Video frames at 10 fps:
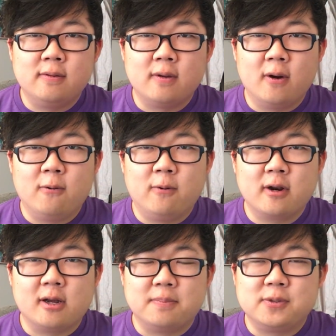Yo,
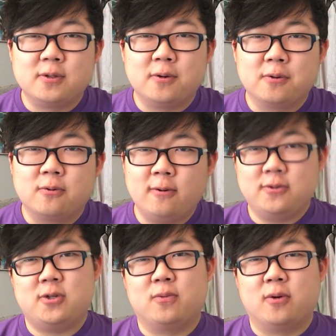what up? So
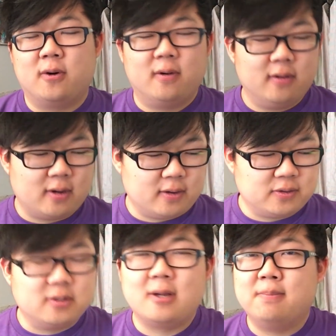Crunchyroll
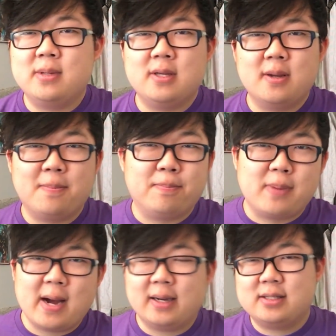sent me a
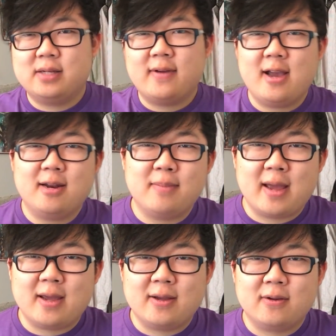box of
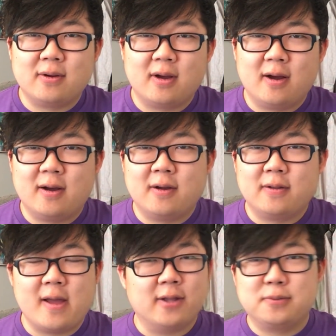anime.
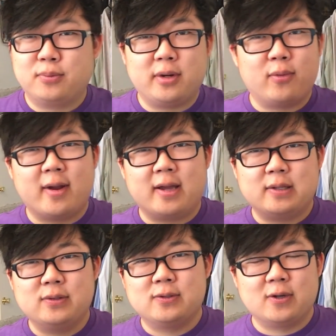That's pretty
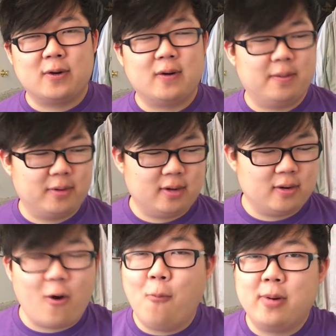rad, so I'm gonna
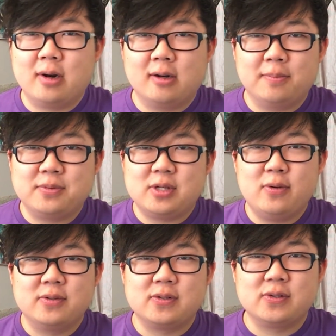open it up, see
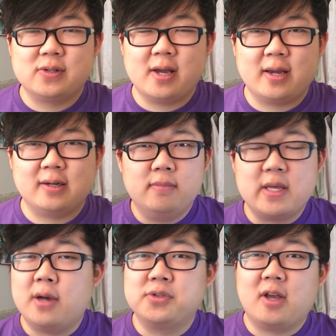what's inside.
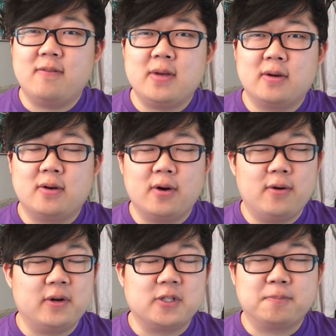They also gave me a
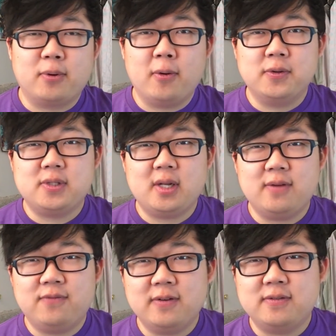code, it's
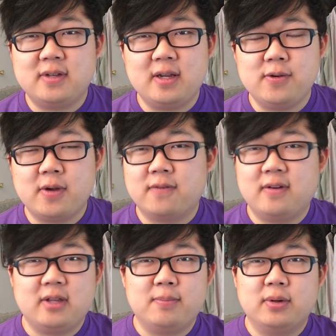PROCD15, you'll get
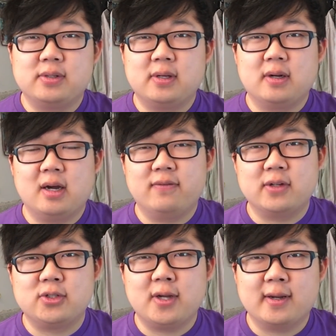15% off
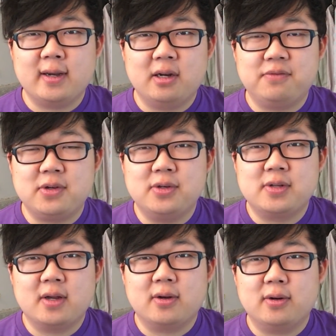on checkout if you use
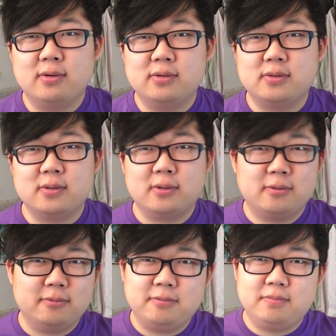that code,
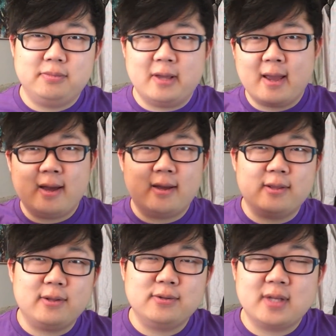so yeah,
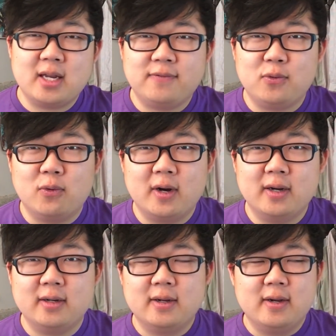use that if you
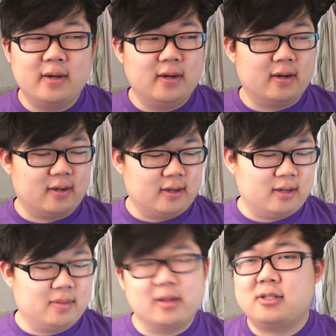want.
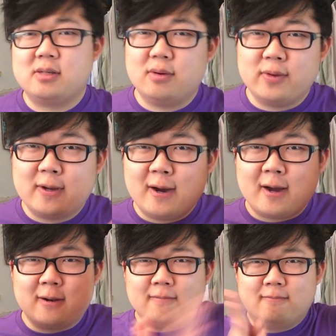But let's see what we
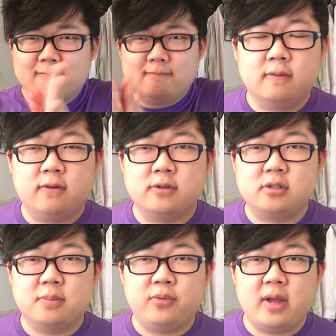got.
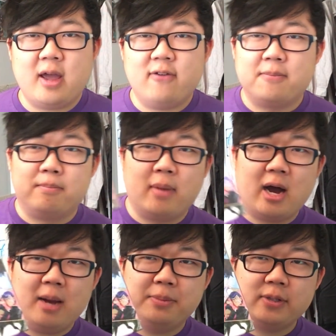First up we have
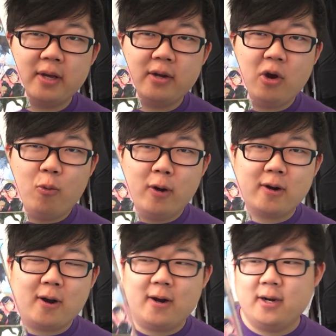Mob Psycho
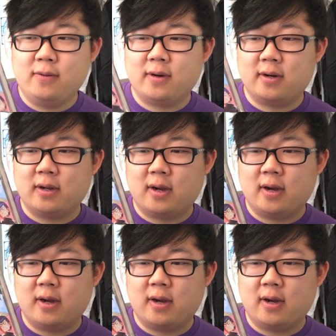100.